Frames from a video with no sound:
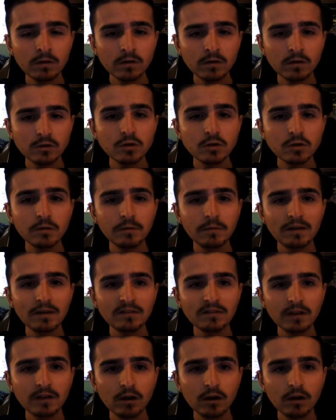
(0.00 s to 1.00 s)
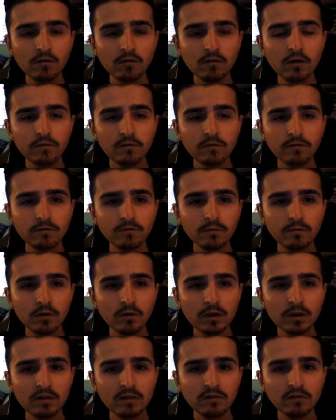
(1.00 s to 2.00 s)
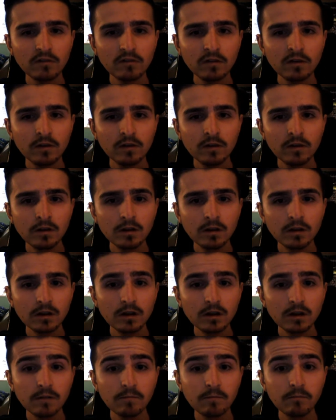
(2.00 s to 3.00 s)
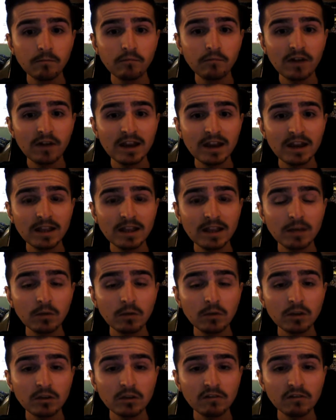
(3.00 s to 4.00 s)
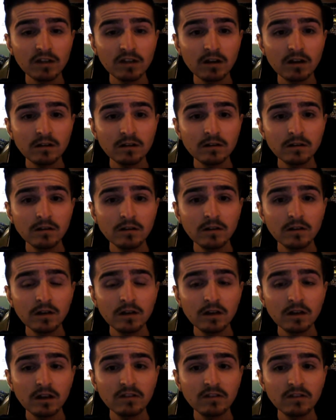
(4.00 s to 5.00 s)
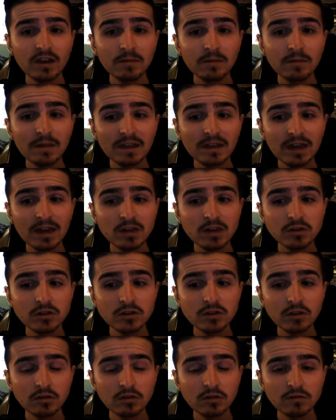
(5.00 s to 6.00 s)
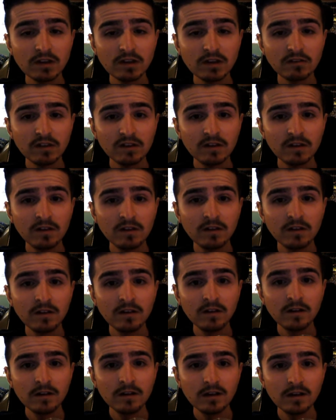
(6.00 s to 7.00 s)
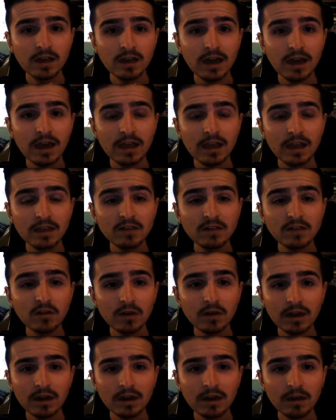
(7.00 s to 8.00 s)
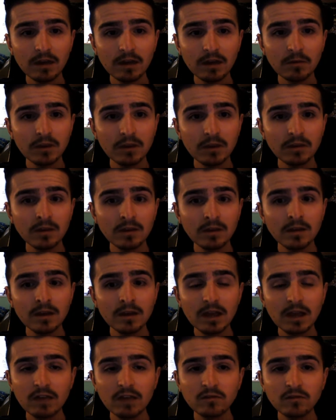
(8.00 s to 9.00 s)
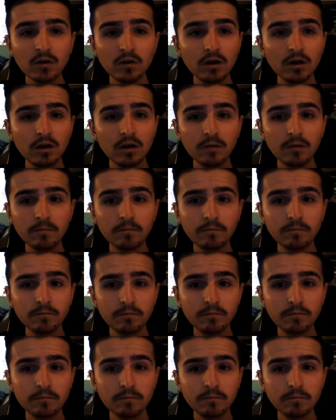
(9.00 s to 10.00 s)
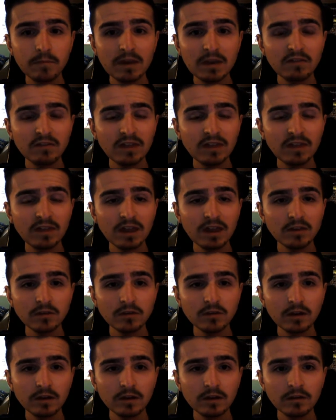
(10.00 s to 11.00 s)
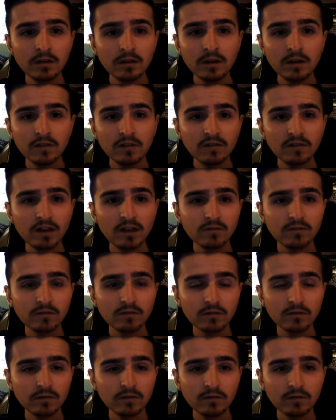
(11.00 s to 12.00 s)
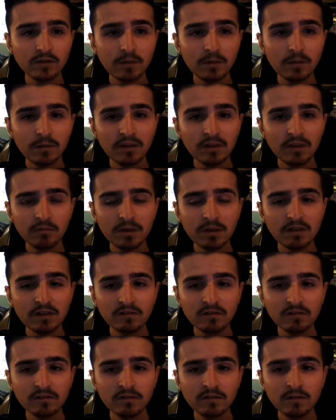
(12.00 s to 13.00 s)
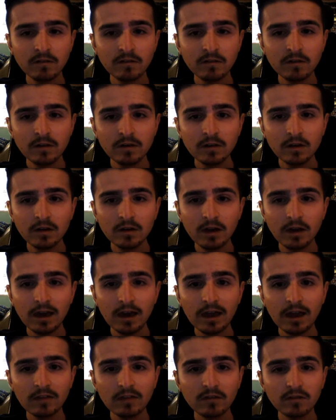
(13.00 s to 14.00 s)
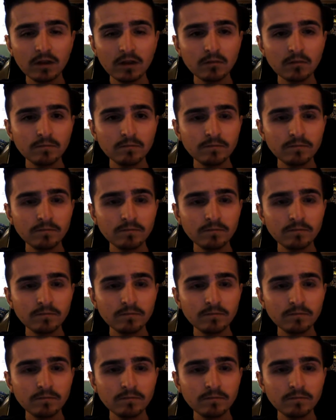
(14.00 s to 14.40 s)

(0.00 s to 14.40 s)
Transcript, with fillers: tumour, basically, a growth on his brain and one on his lung. And he's taking medication that shrinks it. And he's okay. I mean, it's not a big stage, like size of a 10p piece. And so, you